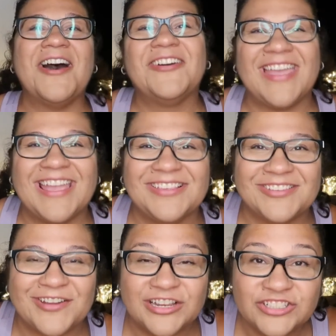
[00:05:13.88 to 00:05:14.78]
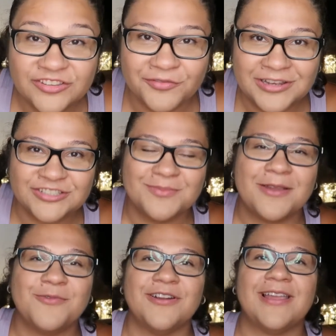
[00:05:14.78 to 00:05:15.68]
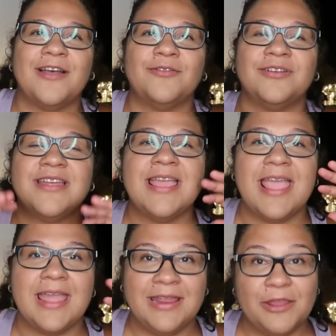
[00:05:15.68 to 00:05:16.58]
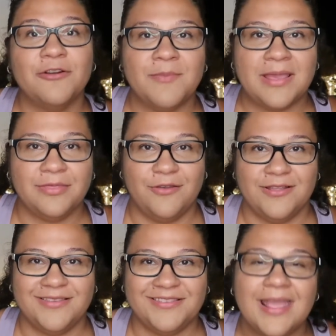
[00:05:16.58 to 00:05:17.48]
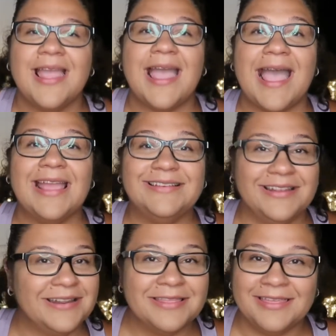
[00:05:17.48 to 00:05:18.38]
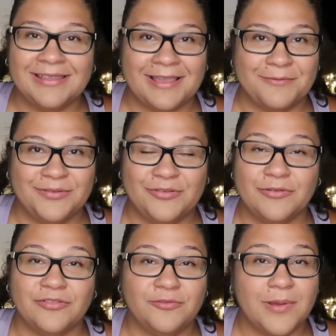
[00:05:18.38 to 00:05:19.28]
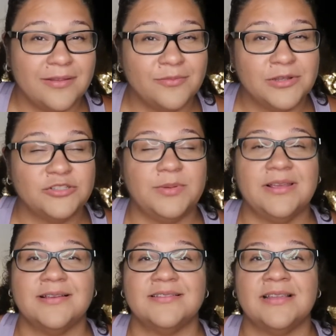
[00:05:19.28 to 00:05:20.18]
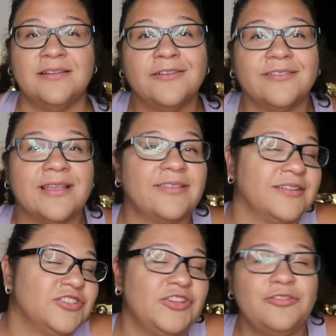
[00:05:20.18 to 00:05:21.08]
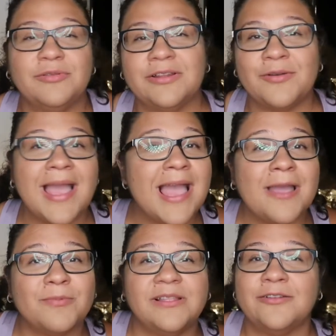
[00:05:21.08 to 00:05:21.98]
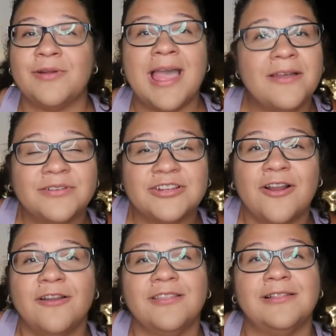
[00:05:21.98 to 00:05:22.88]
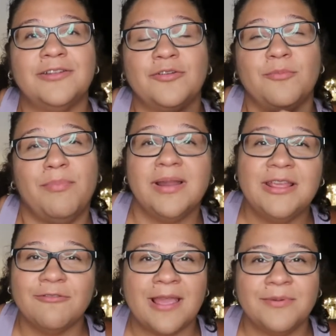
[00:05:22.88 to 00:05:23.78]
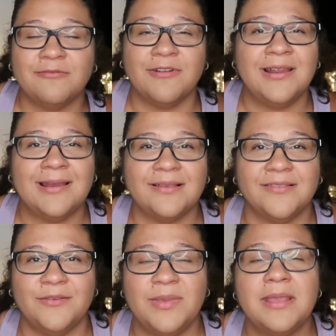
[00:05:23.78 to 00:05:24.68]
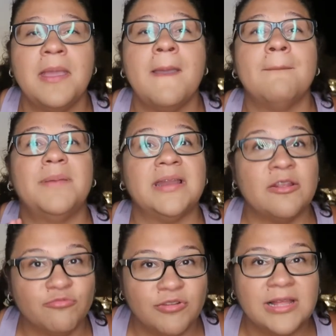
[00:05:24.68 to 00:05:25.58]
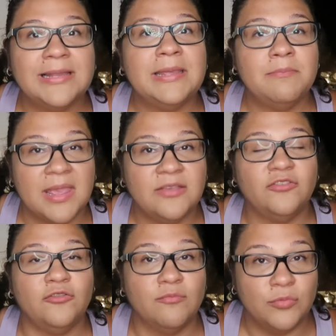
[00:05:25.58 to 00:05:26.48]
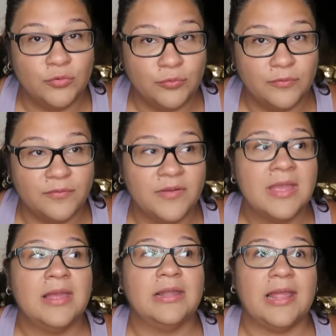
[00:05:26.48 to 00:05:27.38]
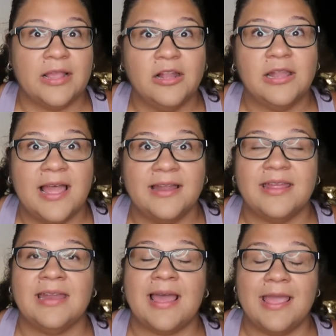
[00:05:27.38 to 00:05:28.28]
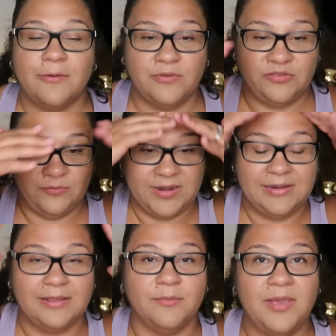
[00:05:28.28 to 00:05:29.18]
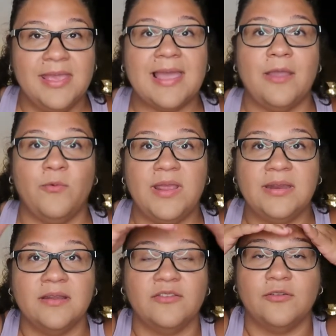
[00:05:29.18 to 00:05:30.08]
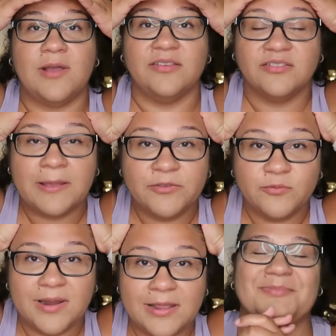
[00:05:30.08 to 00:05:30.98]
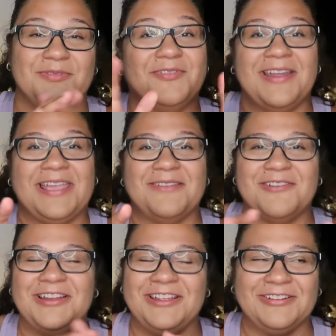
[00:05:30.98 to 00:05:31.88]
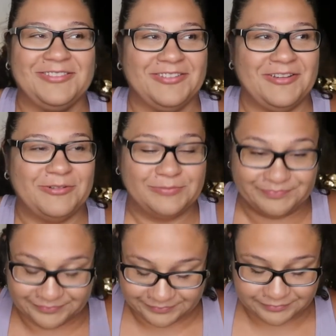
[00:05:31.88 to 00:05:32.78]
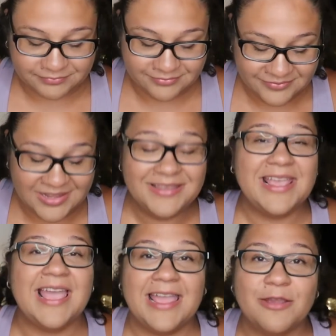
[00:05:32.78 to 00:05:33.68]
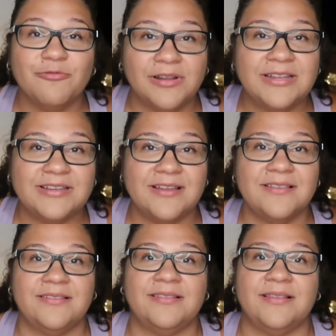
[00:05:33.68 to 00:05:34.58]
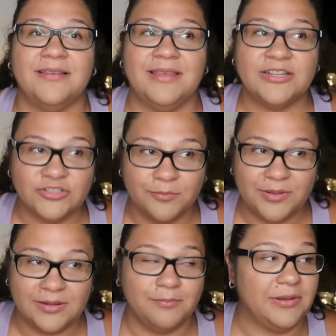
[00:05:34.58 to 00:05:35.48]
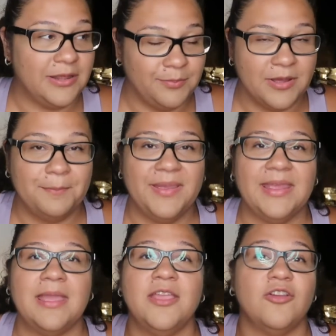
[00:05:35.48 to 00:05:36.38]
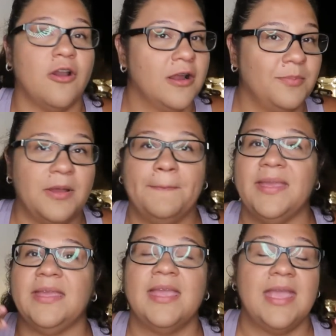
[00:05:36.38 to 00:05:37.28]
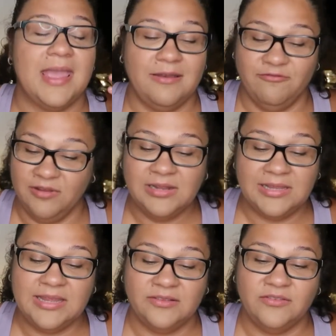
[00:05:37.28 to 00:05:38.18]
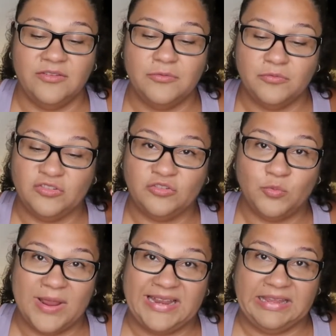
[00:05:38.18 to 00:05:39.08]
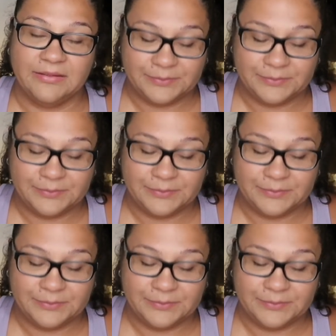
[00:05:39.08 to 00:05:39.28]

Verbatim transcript: Okay, so I just finished my workout and here are my thoughts. I didn't think I was going to sweat as much because it looks like such a cute little app, the little avatar, the little bunny rabbit running next to me, but it really makes you move like a lot and I was sweating like a pig. I waited until I stopped sweating before I came on here. So yeah, it really does get your blood pumping, your heart pumping, and really gets you sweaty.